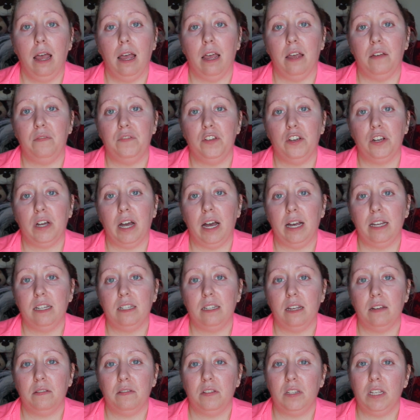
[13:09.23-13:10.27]
If you
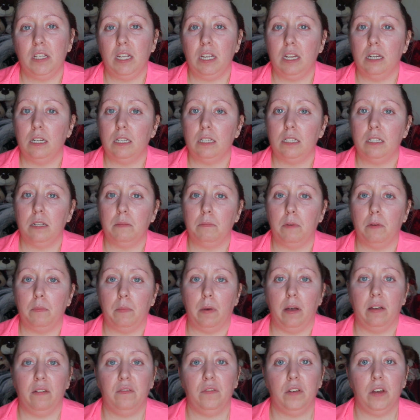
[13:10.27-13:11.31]
guys have seen in some of
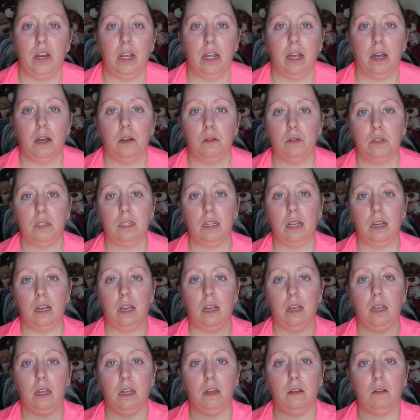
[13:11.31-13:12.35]
my videos
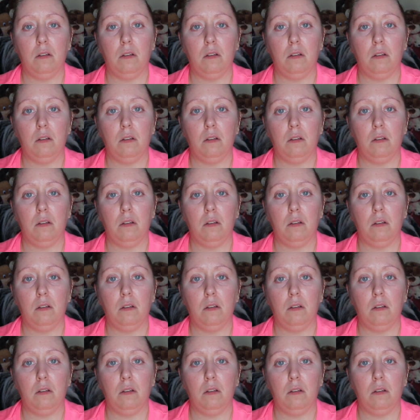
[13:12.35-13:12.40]
that